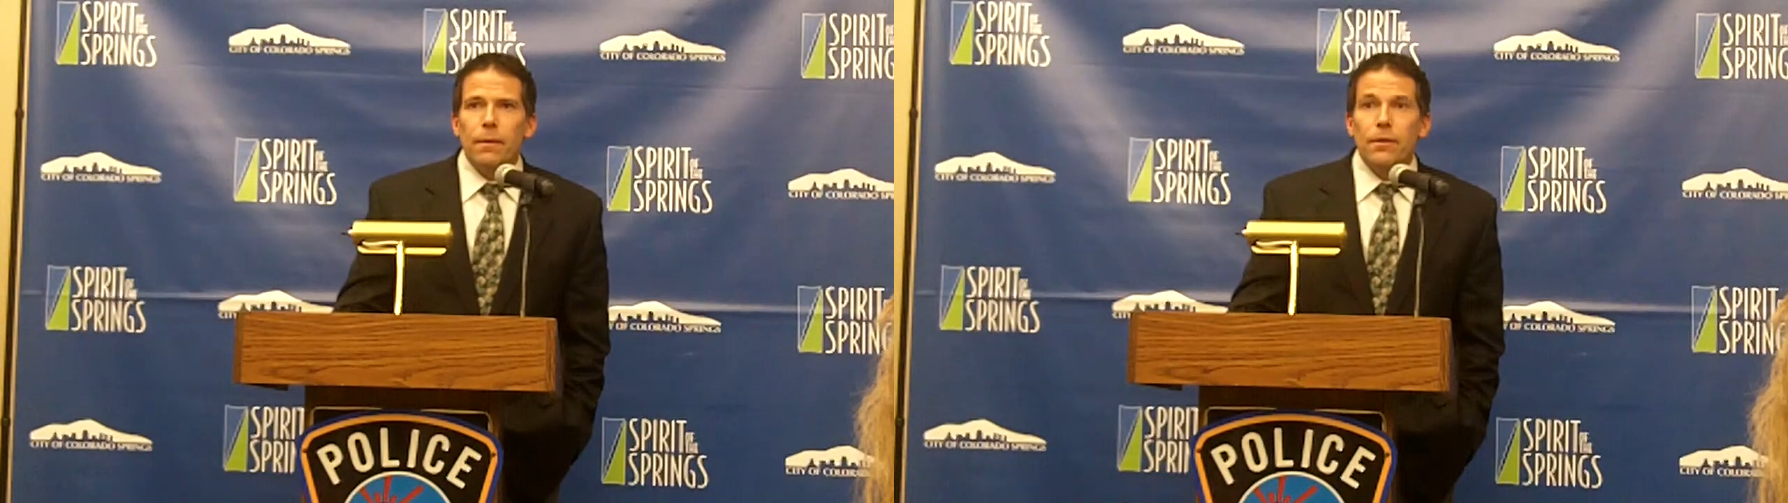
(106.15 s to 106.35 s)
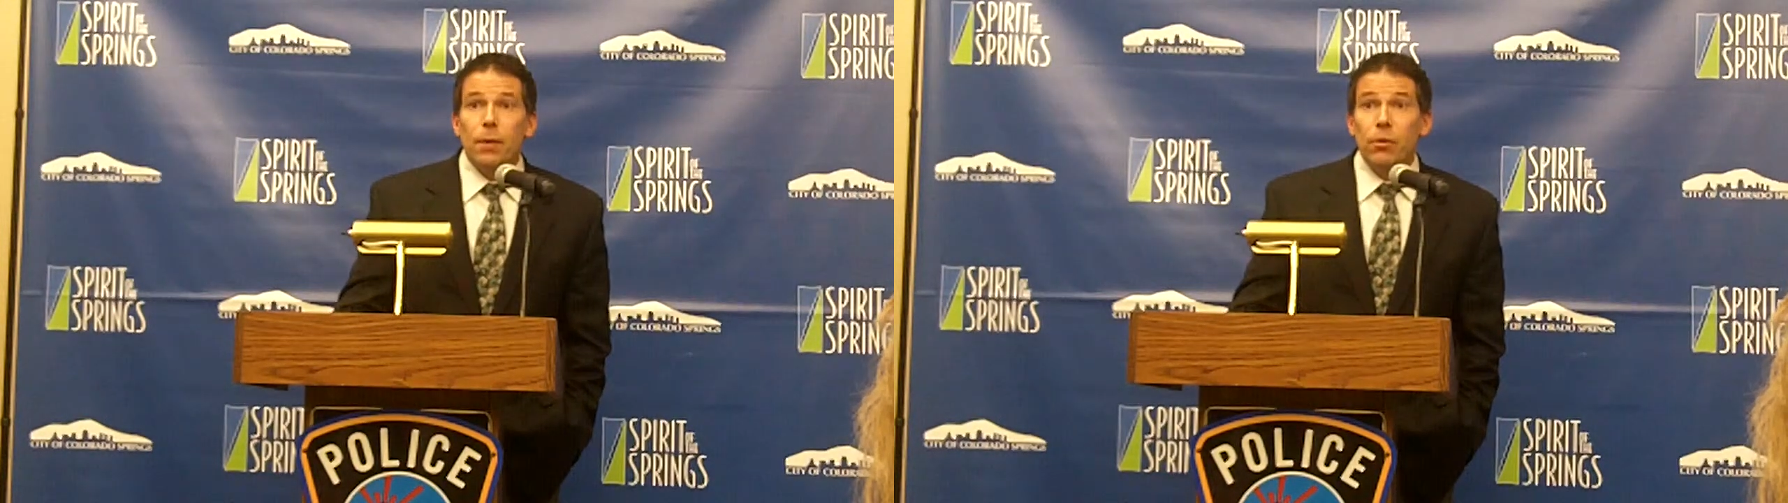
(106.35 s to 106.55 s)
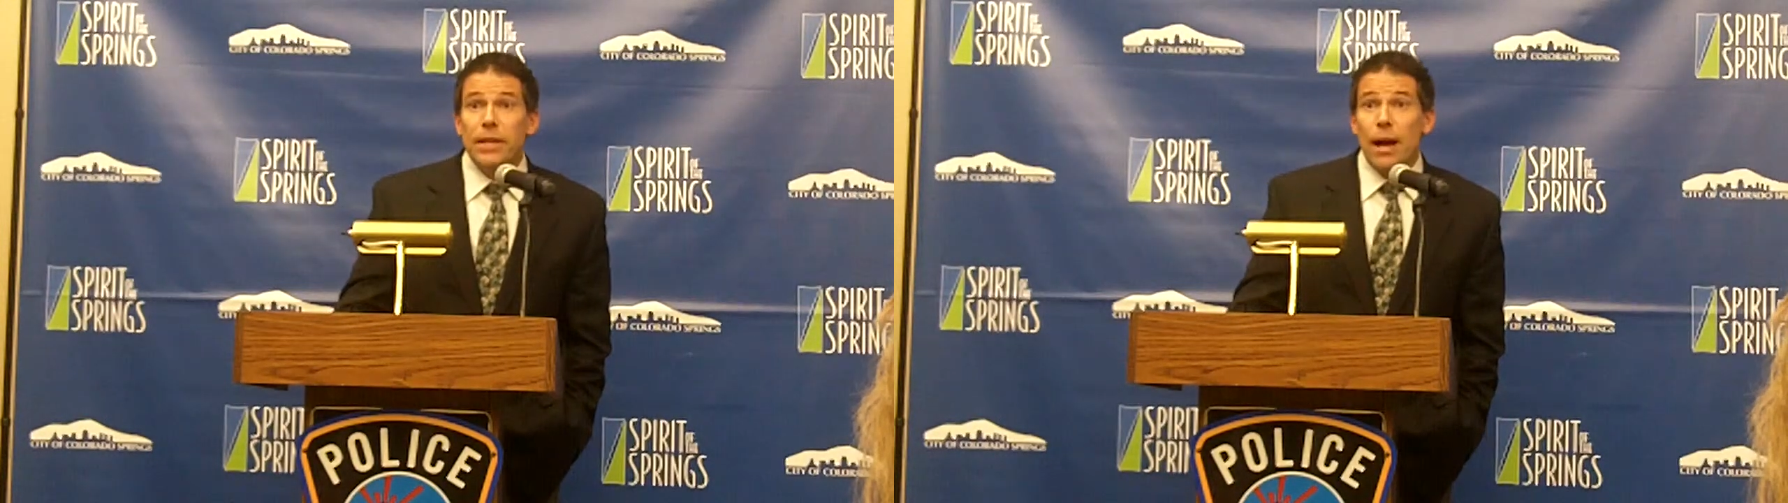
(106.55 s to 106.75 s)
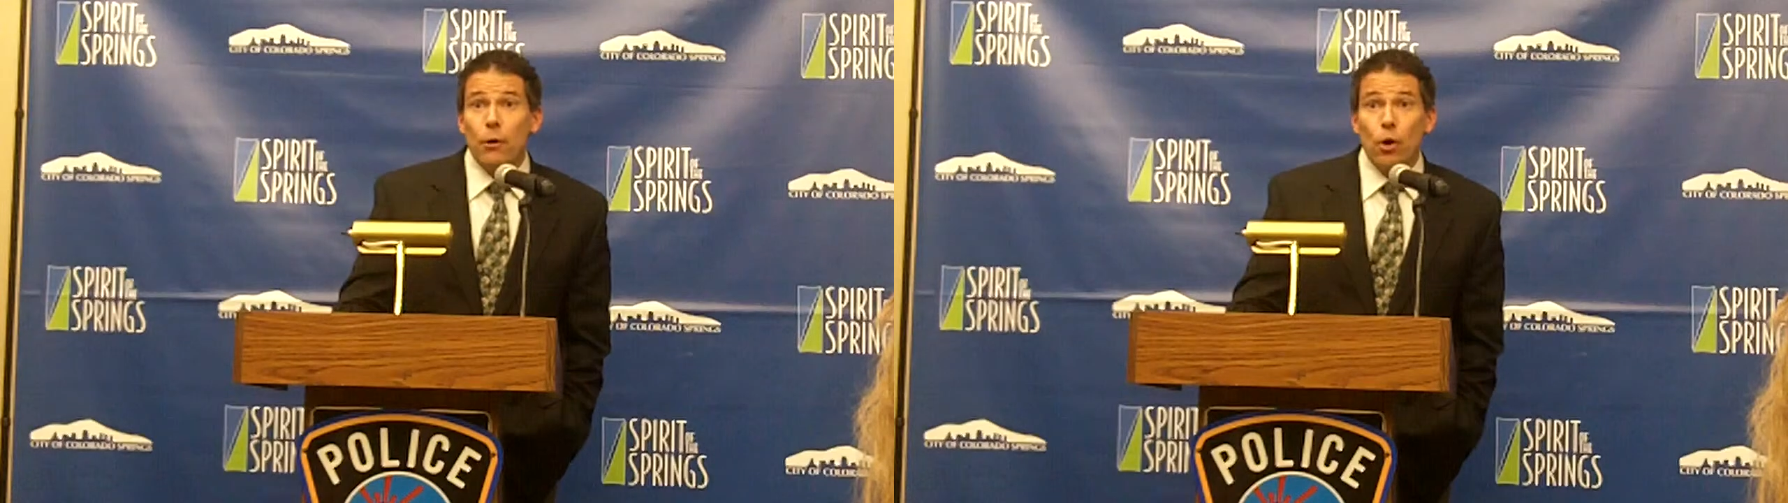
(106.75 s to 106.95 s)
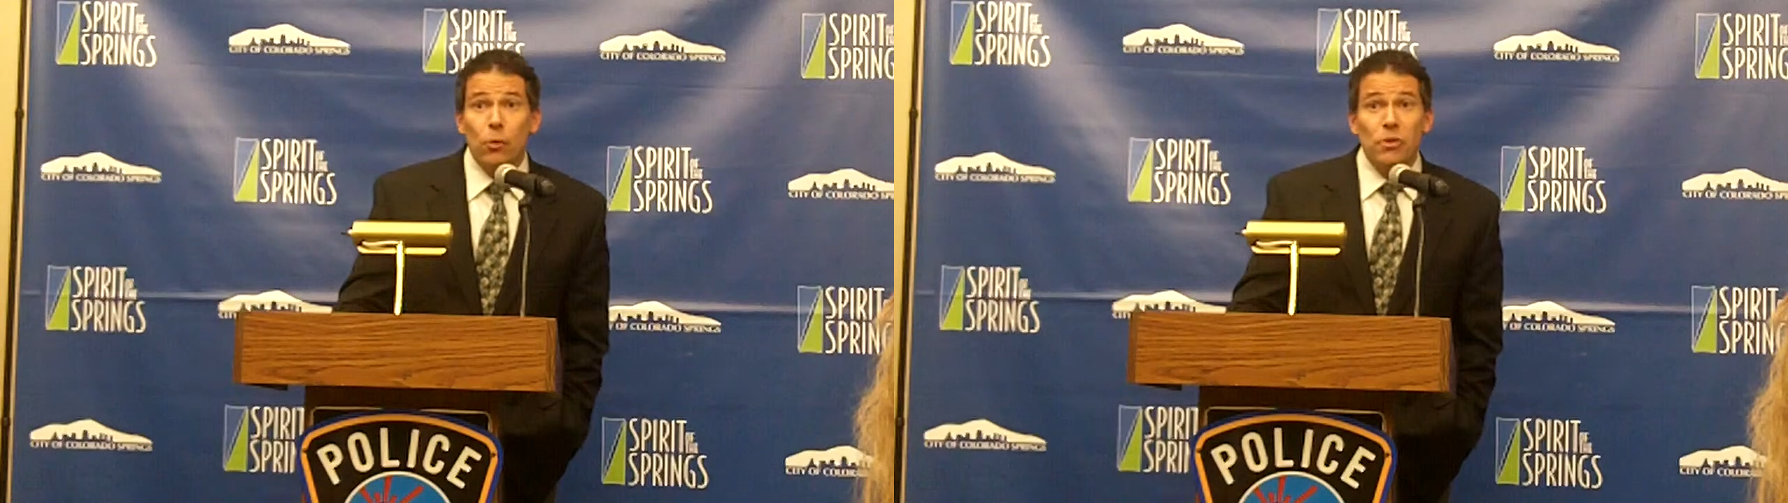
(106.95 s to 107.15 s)
and the Dublin
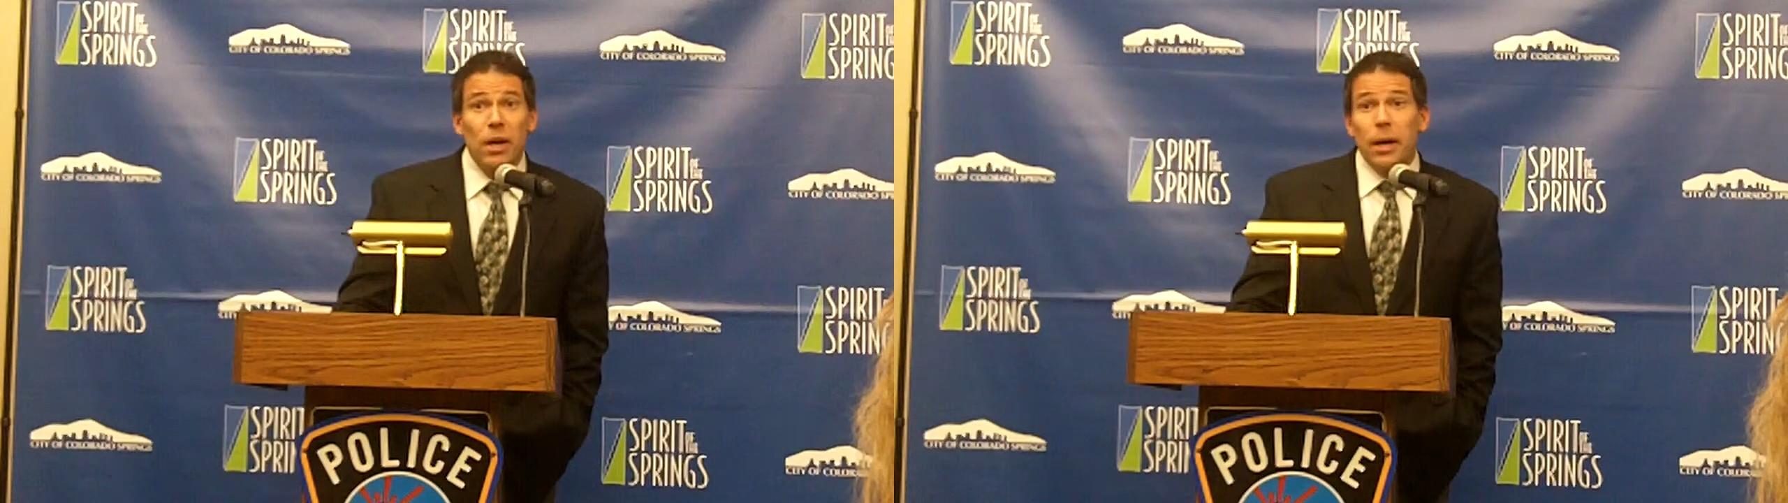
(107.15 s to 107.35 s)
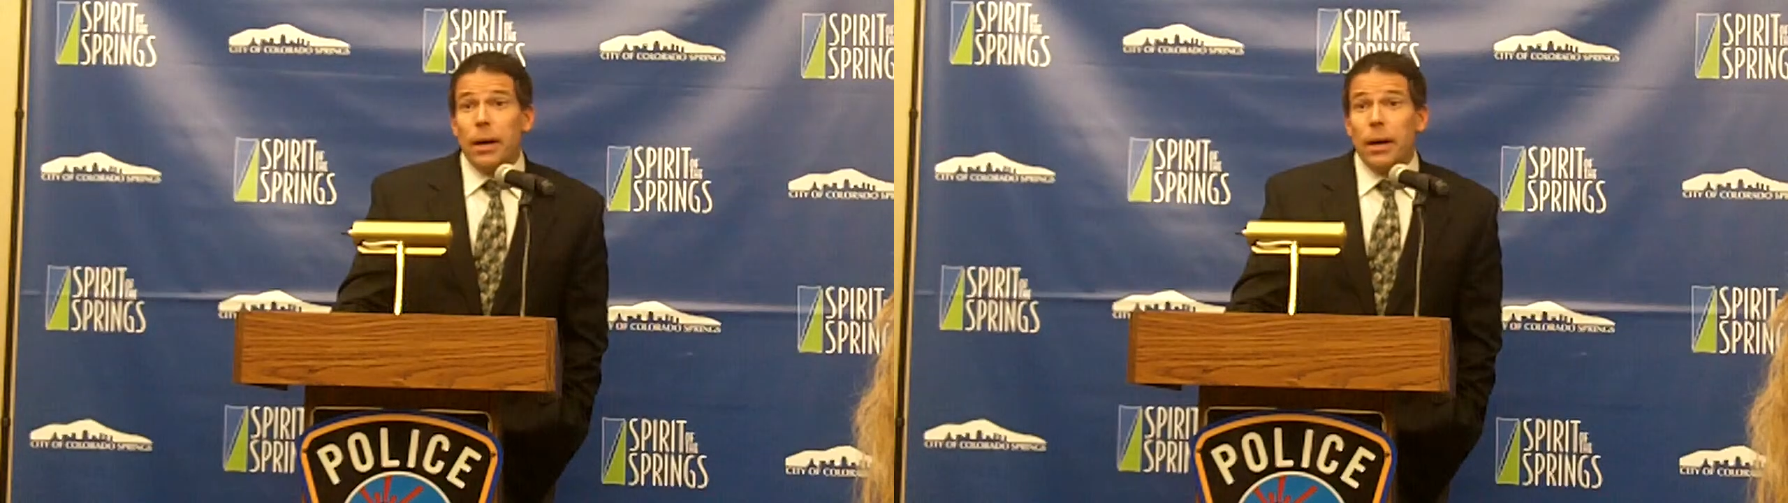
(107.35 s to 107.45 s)
townhomes.